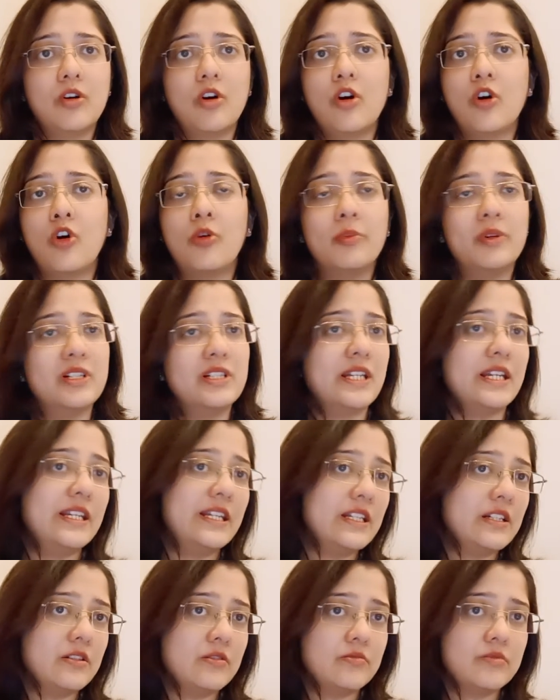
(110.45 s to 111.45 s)
or
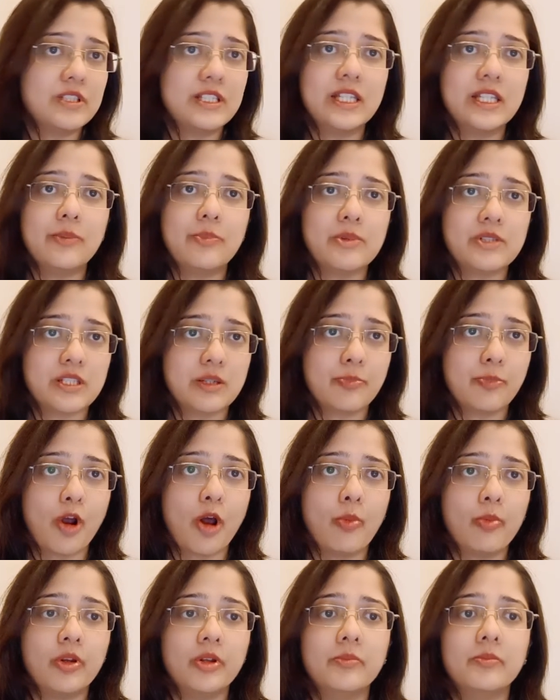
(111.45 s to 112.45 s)
maintaining sleep is a
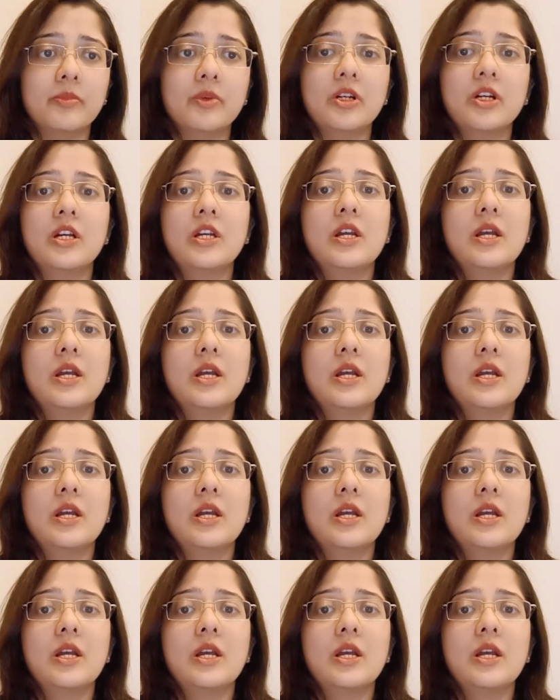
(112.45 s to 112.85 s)
problem,